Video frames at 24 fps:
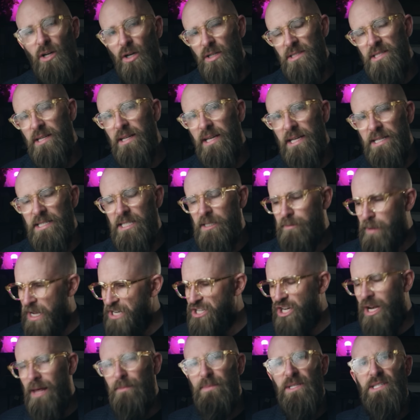On today's
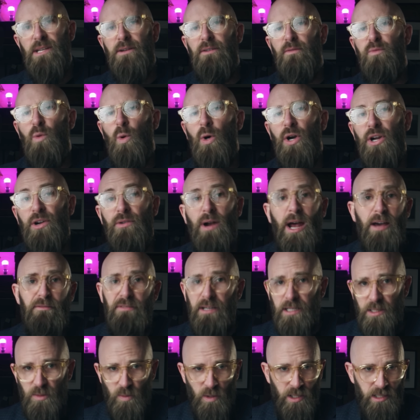special episode of
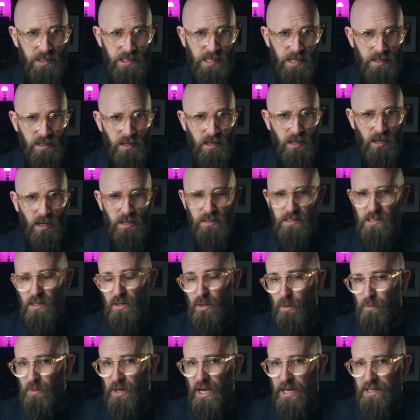Warographics, we're going to take a close and
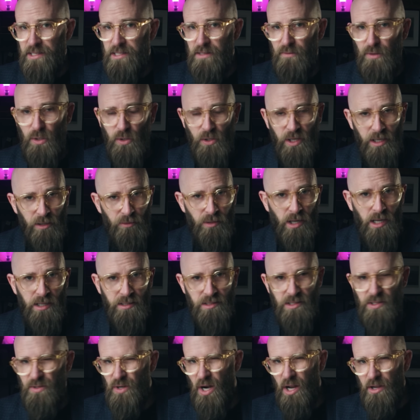comprehensive look at
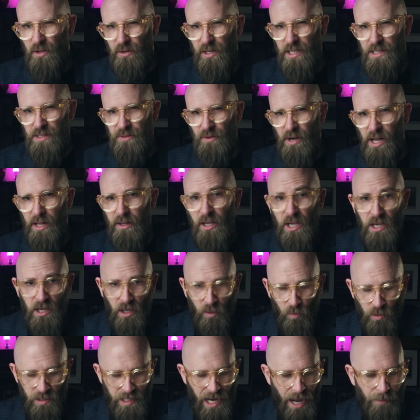Iran's strike on Israel,
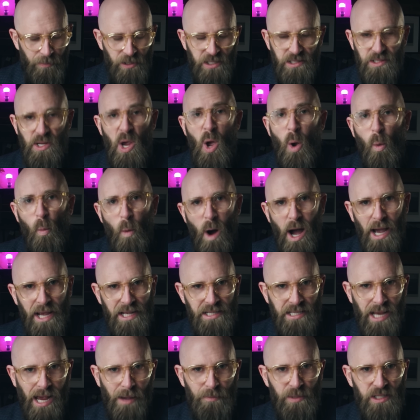what happened, why
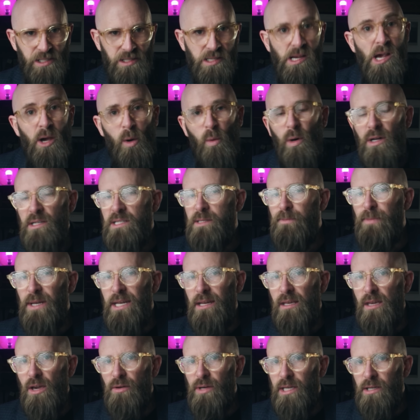it happened, what's
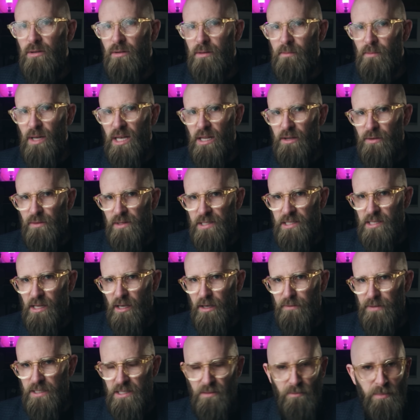been going on below the
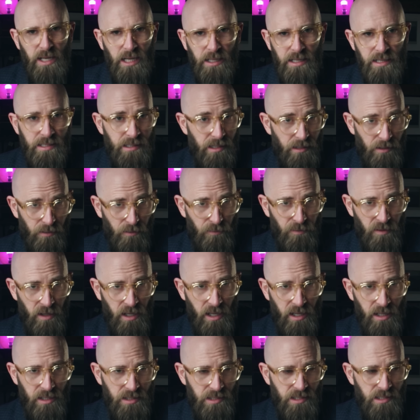surface of Middle Eastern
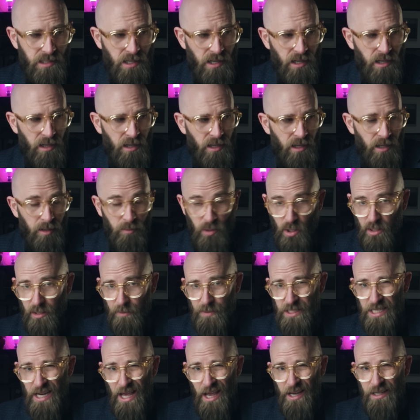affairs, and what
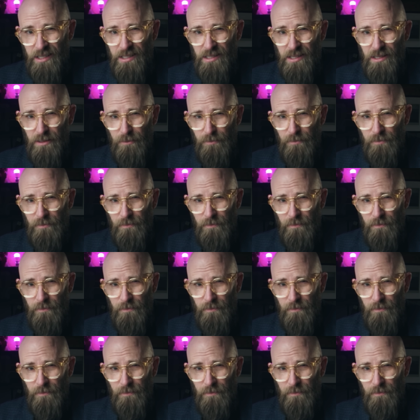comes next.